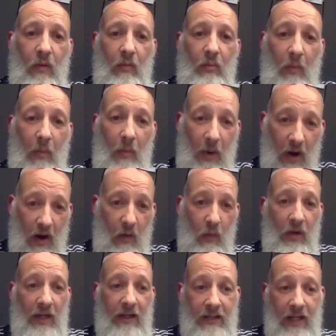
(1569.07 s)
But what
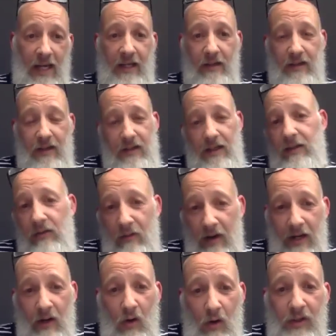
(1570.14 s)
it takes is is
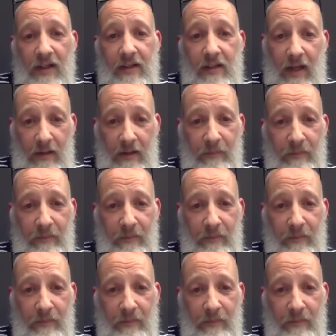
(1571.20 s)
great honesty.